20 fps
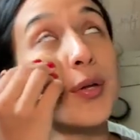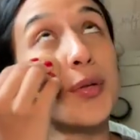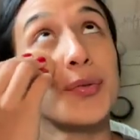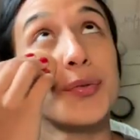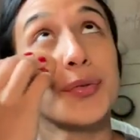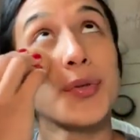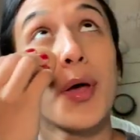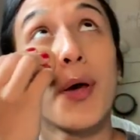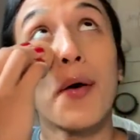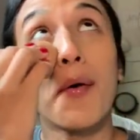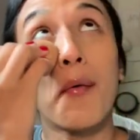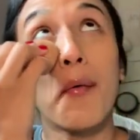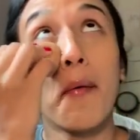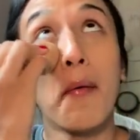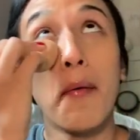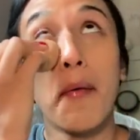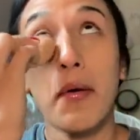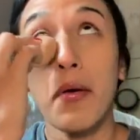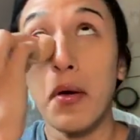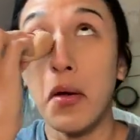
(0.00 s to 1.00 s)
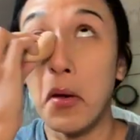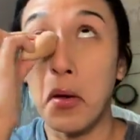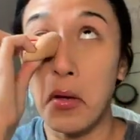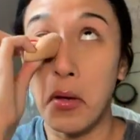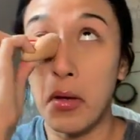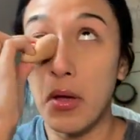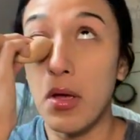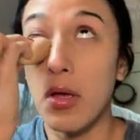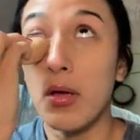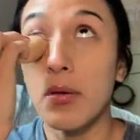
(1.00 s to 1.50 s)
so
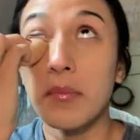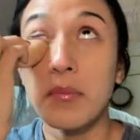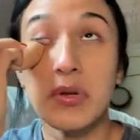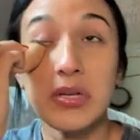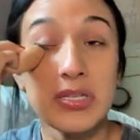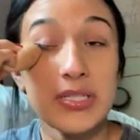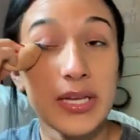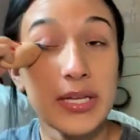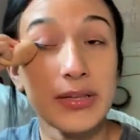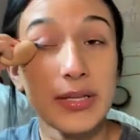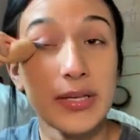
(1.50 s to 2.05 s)
I'm gonna take